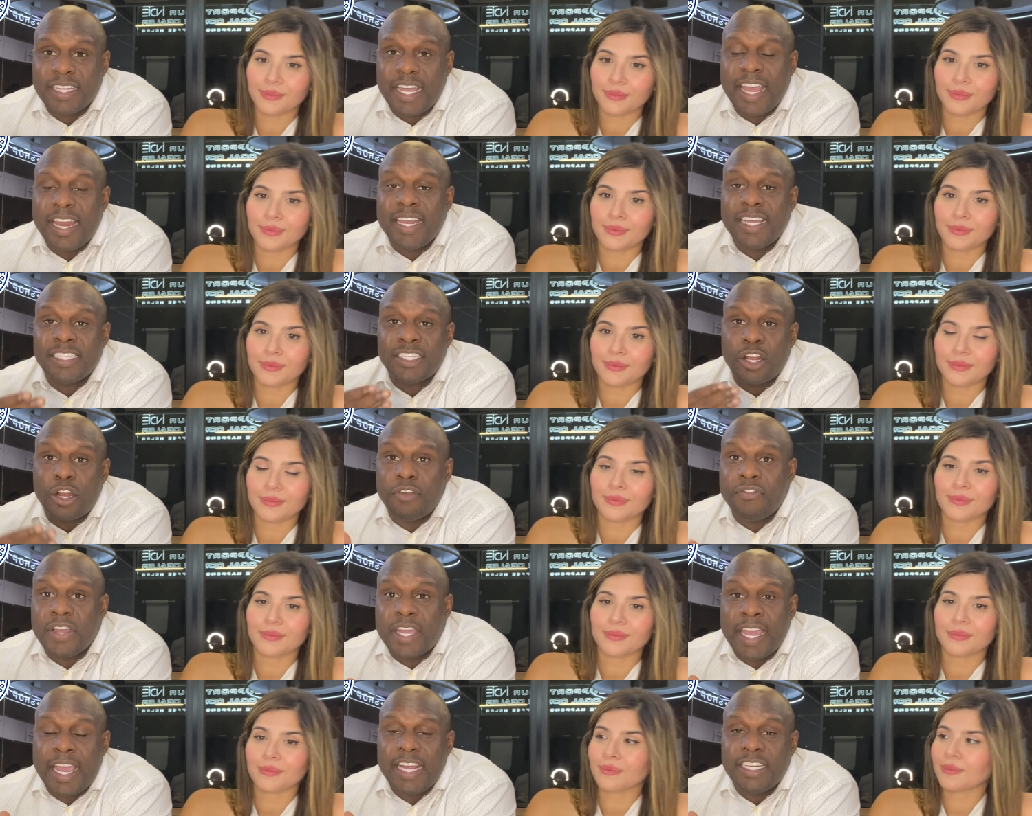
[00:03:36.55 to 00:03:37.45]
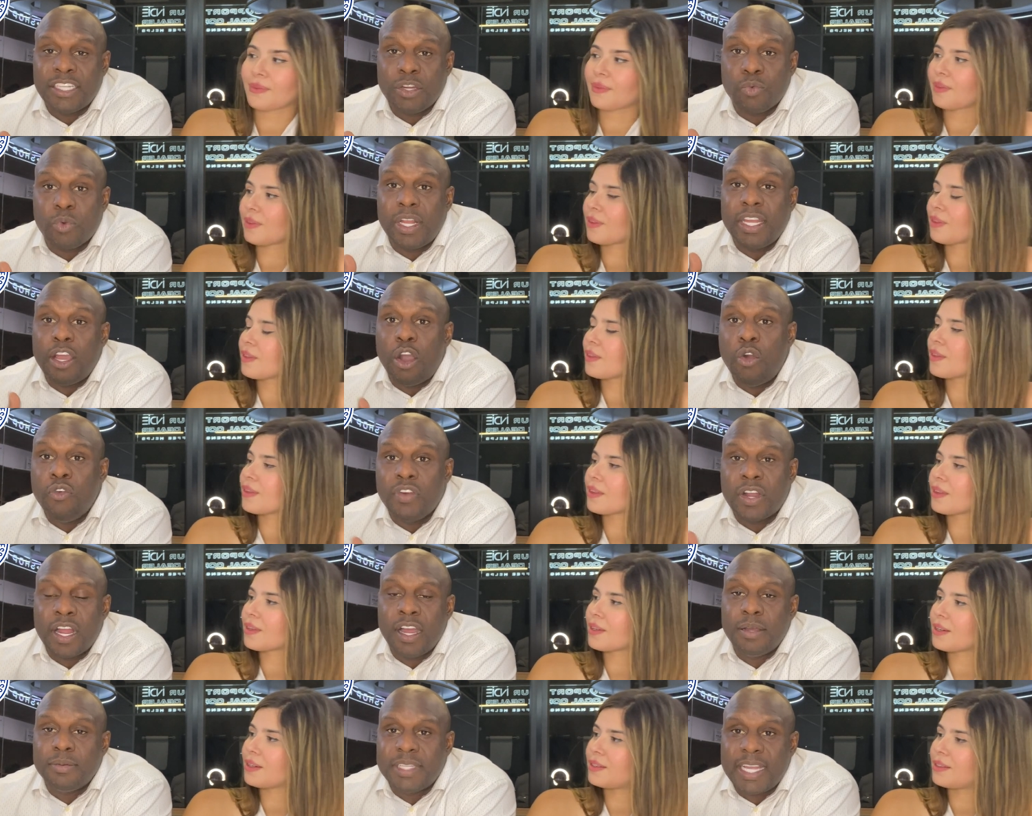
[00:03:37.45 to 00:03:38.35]
Speaker 1: And this certification really
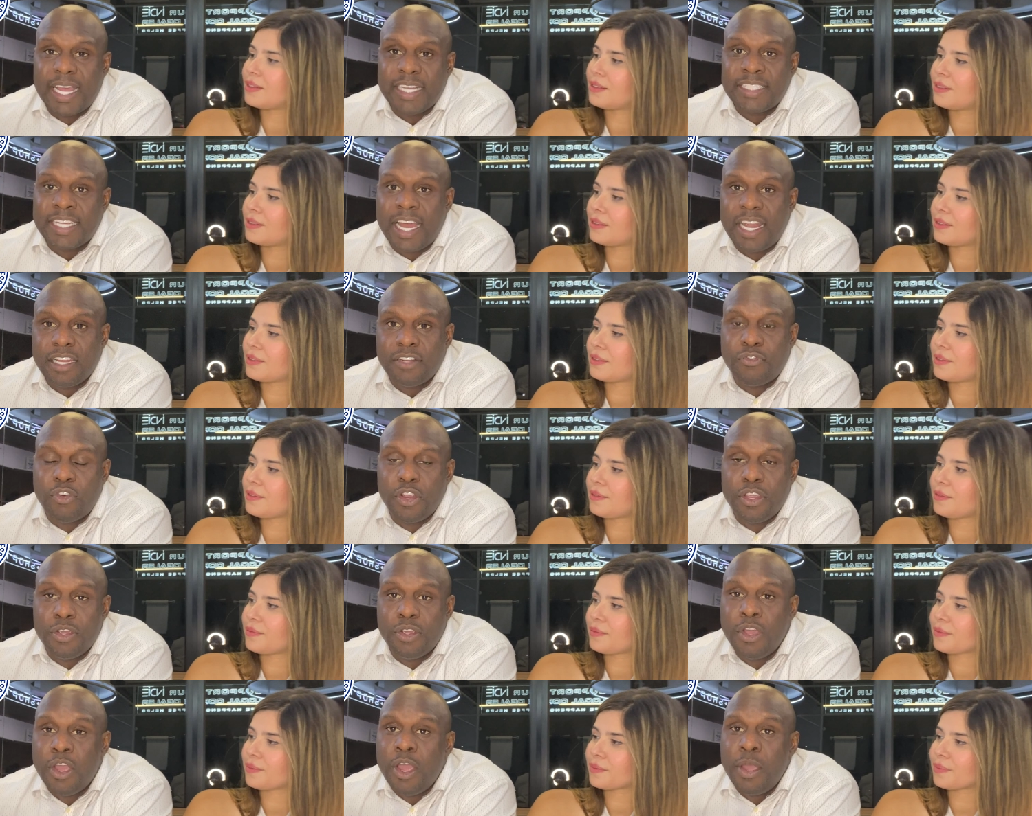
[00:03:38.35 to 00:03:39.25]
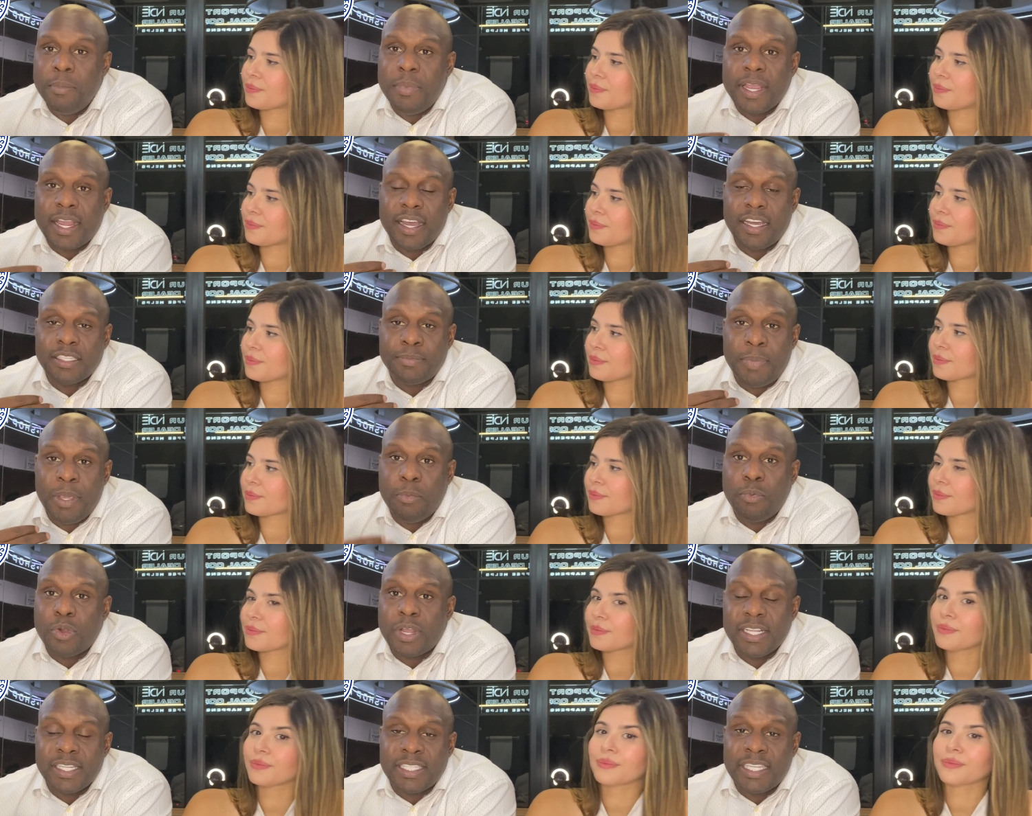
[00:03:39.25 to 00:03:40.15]
overcomes that challenge for you because
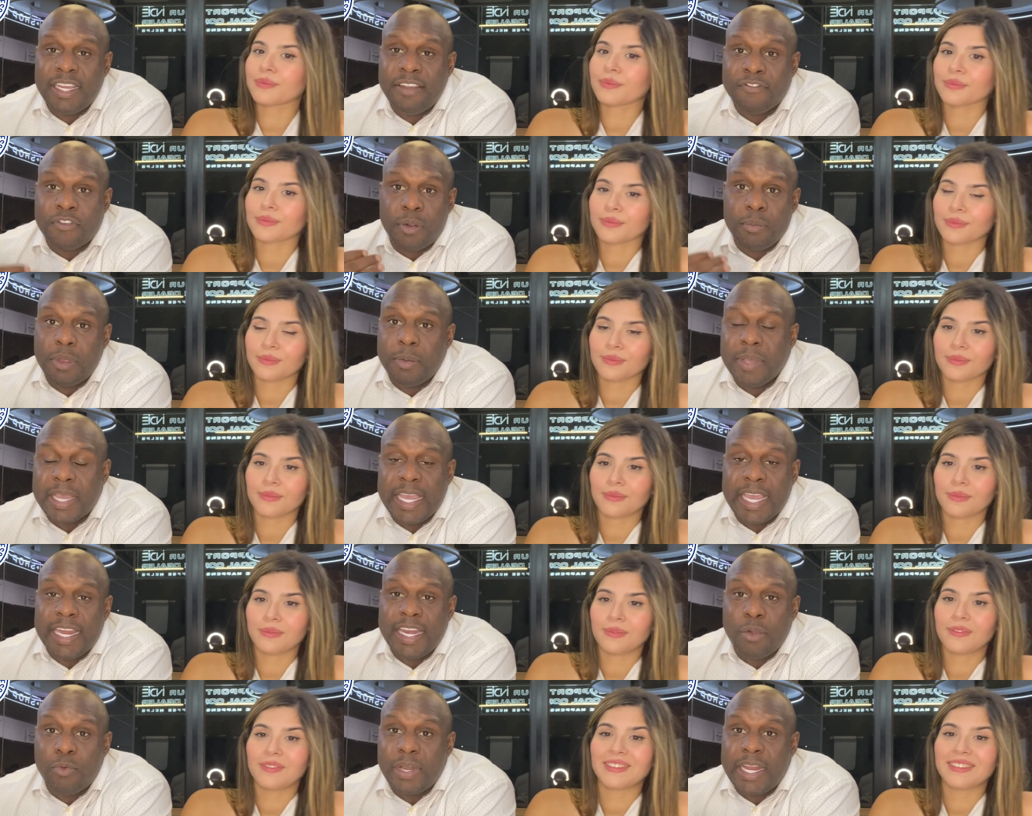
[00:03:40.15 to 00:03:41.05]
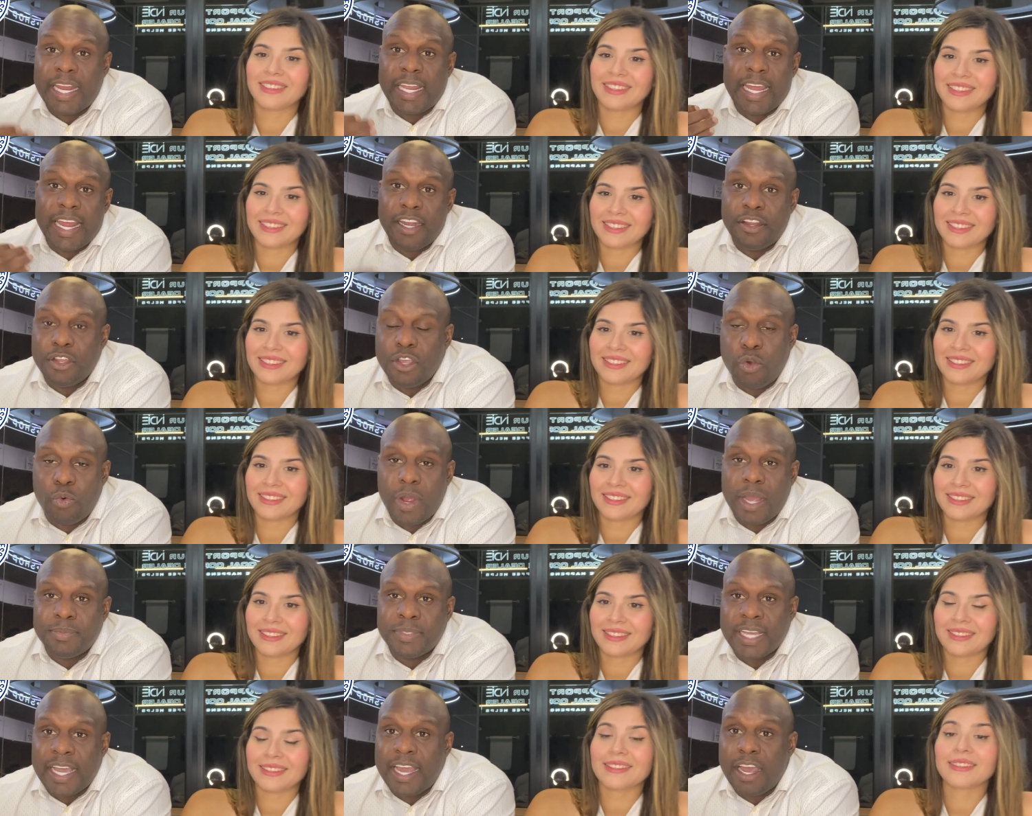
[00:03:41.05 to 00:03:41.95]
people can see from the beginning when they land on your
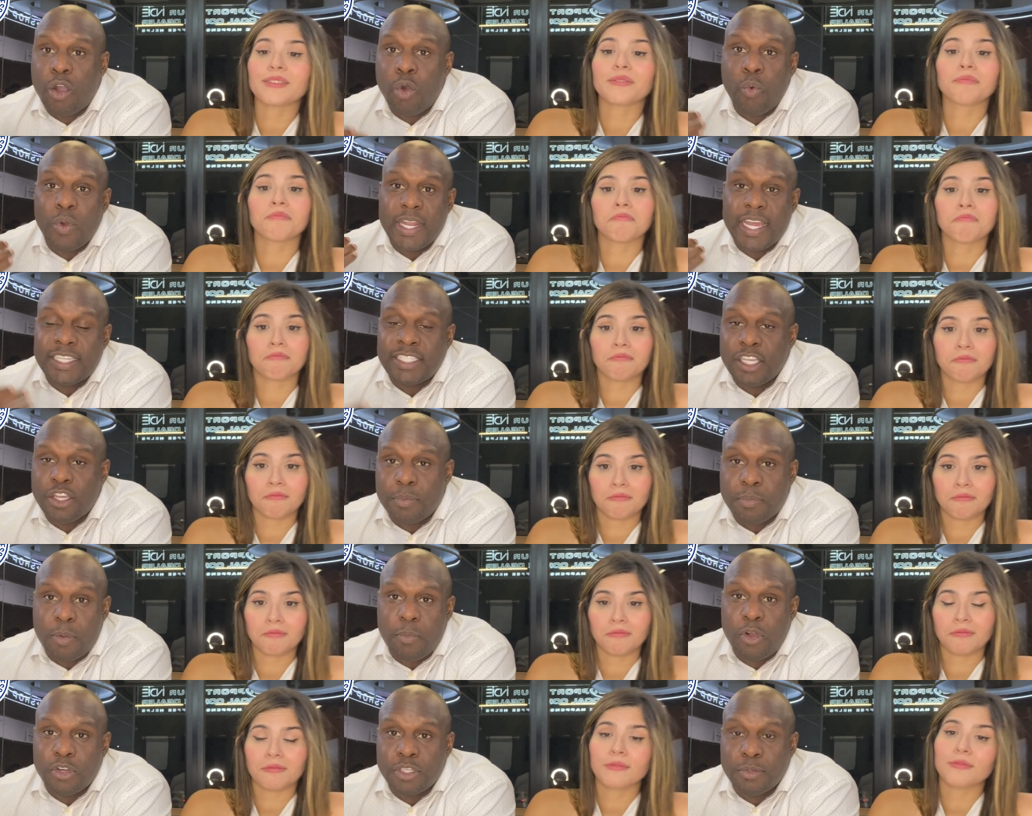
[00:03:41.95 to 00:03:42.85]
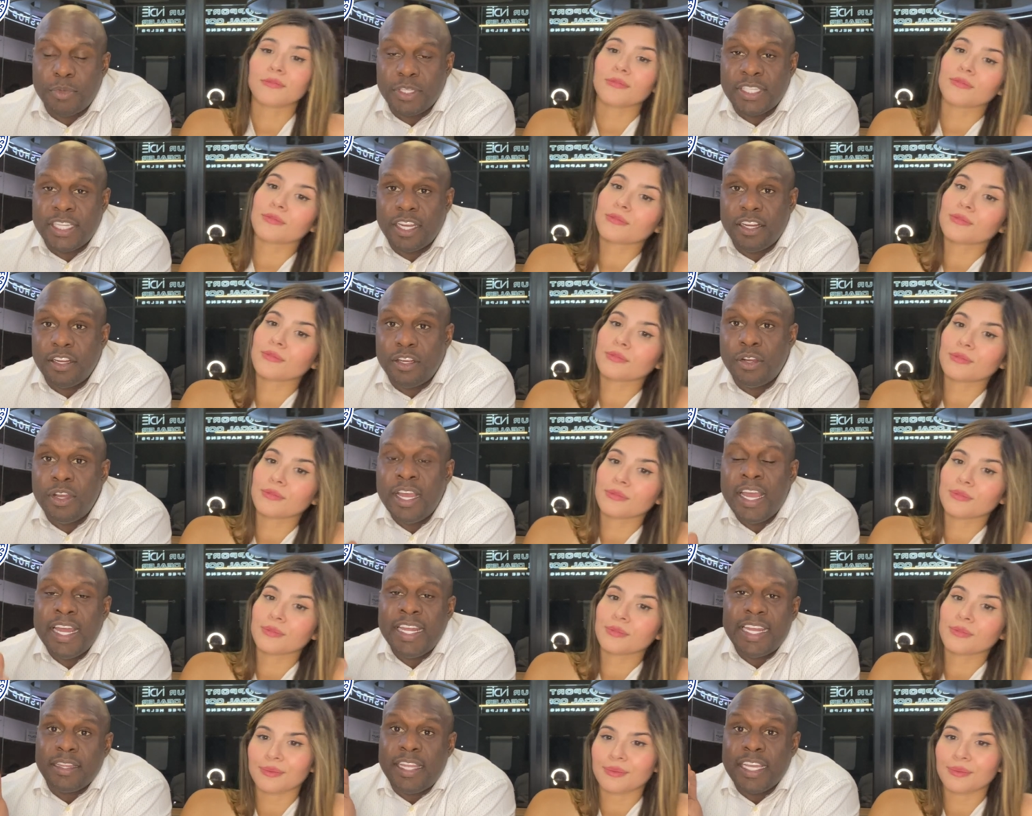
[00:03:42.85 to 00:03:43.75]
website or when they see your promotional material,
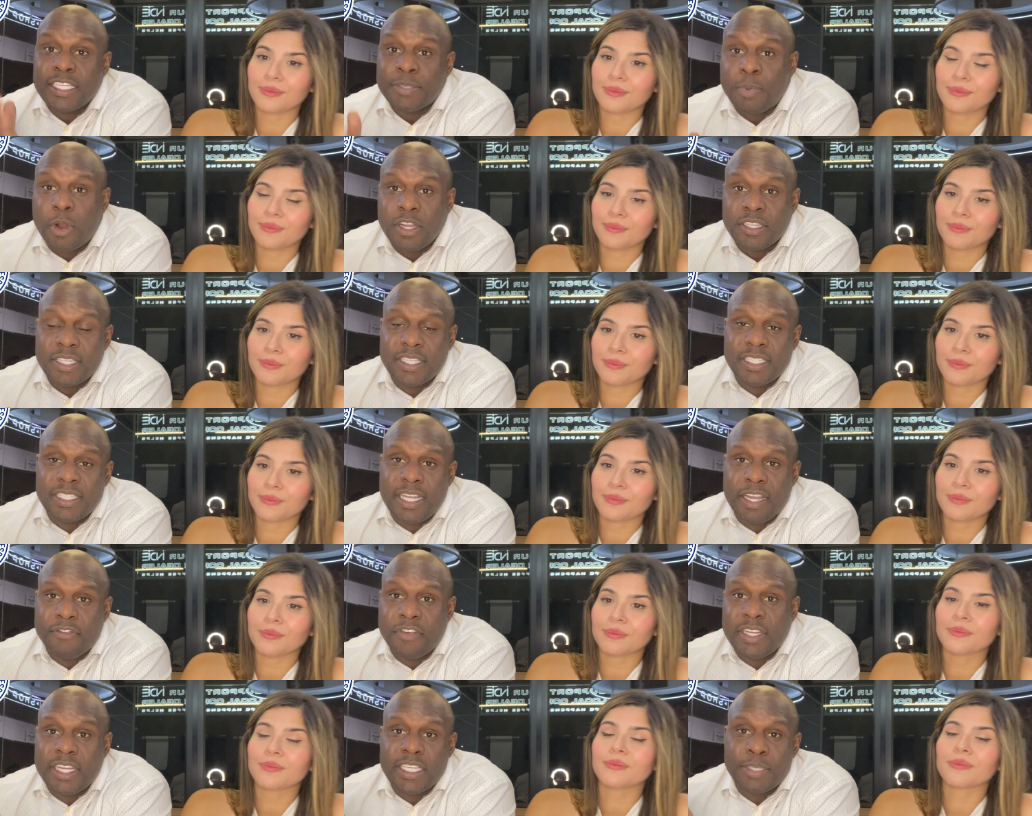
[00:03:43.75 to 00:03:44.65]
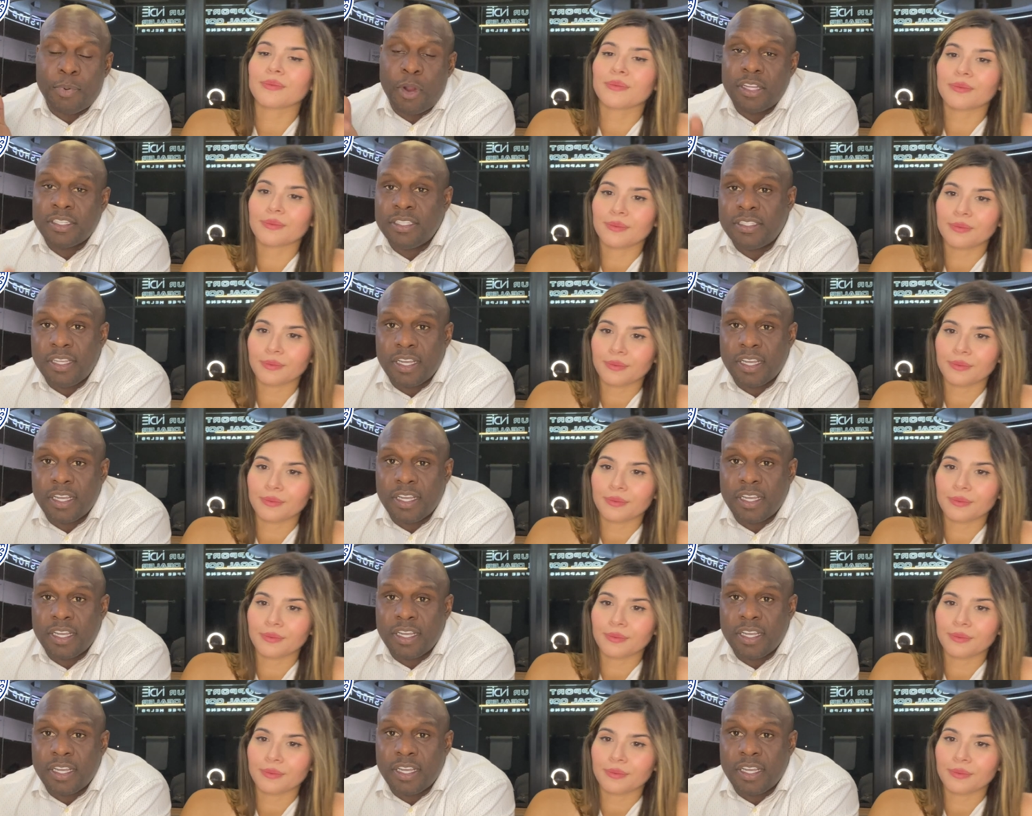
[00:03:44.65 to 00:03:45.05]
this person is different. This person